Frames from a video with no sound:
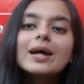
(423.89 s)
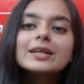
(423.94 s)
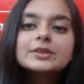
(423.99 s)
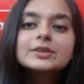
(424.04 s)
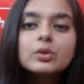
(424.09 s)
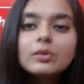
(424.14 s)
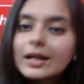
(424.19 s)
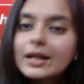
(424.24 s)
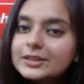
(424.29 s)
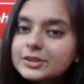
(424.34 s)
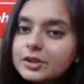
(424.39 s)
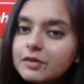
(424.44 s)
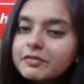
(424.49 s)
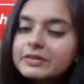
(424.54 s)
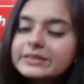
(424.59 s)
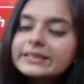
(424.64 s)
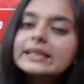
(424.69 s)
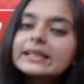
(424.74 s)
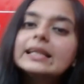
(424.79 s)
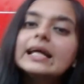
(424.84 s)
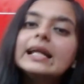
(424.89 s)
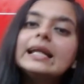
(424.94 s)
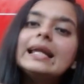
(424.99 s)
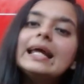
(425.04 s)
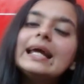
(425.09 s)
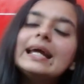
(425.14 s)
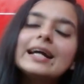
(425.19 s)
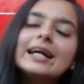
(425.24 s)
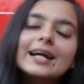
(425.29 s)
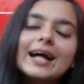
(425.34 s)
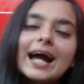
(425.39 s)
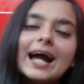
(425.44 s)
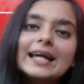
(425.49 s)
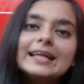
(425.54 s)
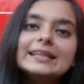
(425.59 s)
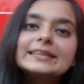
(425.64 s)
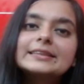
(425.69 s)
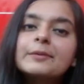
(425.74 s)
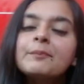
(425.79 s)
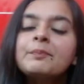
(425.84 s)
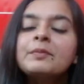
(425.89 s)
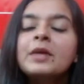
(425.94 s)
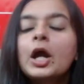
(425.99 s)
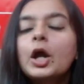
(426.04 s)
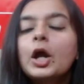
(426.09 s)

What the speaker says: as soon as you visit the link, guys,